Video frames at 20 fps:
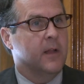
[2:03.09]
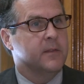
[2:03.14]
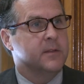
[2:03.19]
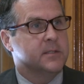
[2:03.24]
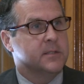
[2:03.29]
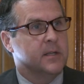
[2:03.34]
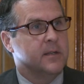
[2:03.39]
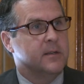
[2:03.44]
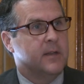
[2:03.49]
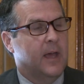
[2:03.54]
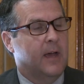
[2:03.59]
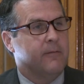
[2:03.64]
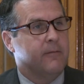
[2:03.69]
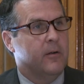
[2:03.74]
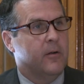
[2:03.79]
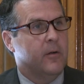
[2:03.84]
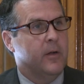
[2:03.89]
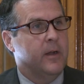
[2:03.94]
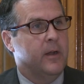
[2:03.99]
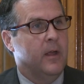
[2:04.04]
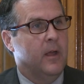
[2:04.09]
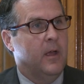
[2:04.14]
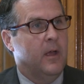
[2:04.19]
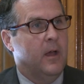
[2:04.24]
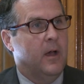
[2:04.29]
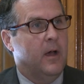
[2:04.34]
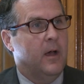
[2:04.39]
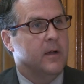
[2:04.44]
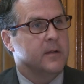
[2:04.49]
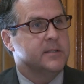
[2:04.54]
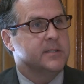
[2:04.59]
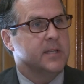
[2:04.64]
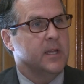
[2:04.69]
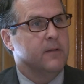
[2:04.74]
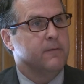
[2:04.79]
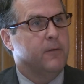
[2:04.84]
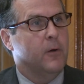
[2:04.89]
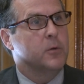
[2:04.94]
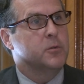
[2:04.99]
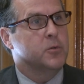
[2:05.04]
on this endeavor. And uh,
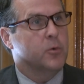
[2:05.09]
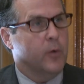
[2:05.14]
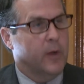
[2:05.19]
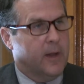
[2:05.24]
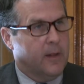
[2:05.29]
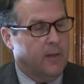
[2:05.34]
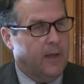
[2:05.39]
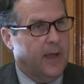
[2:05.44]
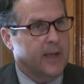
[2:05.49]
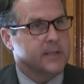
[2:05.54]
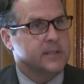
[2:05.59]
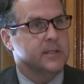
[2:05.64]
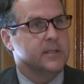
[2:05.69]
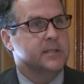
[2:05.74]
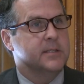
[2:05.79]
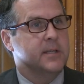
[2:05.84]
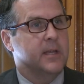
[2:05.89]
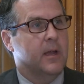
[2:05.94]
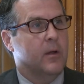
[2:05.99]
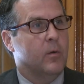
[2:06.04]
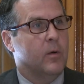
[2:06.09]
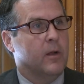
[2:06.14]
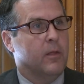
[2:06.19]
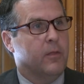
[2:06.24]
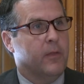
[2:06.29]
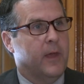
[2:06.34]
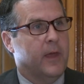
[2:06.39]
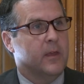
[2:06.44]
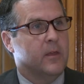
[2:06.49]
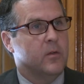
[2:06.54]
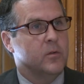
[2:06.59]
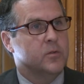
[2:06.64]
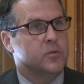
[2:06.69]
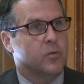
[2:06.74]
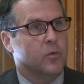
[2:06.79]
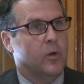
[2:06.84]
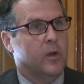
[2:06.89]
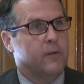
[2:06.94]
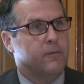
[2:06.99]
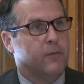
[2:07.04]
CFO Troy Clarkson is here. I want to thank you,
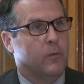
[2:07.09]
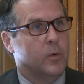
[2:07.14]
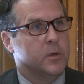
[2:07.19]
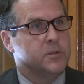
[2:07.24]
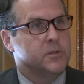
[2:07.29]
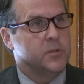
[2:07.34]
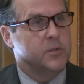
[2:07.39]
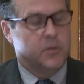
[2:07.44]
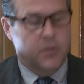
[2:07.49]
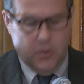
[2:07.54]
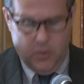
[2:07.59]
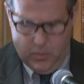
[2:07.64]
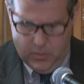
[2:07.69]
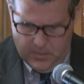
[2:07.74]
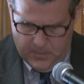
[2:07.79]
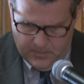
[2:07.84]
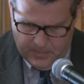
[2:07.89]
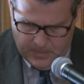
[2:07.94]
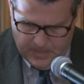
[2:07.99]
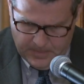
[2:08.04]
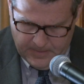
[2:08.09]
Troy, for what you do.